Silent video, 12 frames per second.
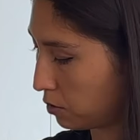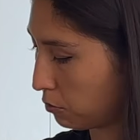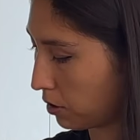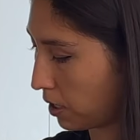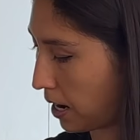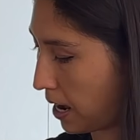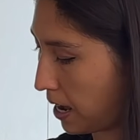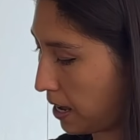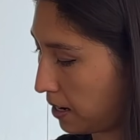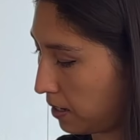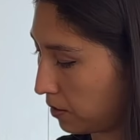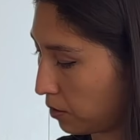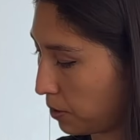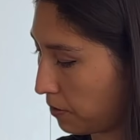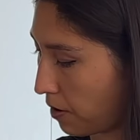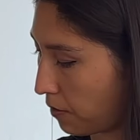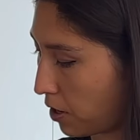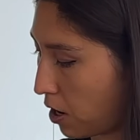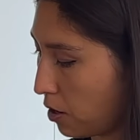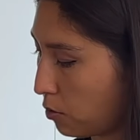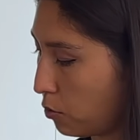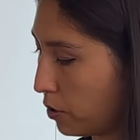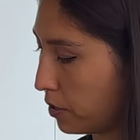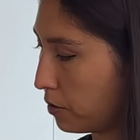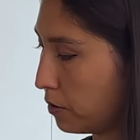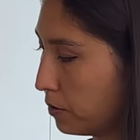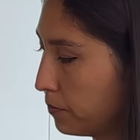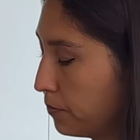we're gonna add a little bit of avocado oil,